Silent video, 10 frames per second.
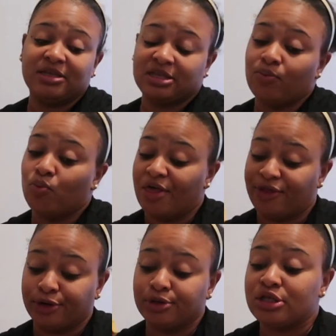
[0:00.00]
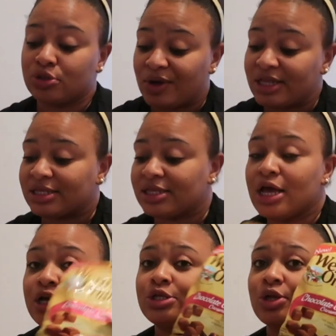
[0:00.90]
me some Weathers sweets.
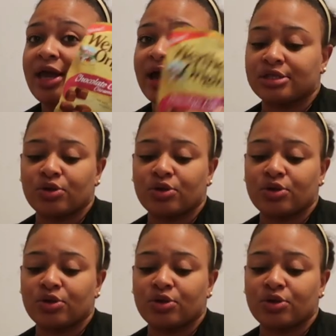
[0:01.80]
So yeah,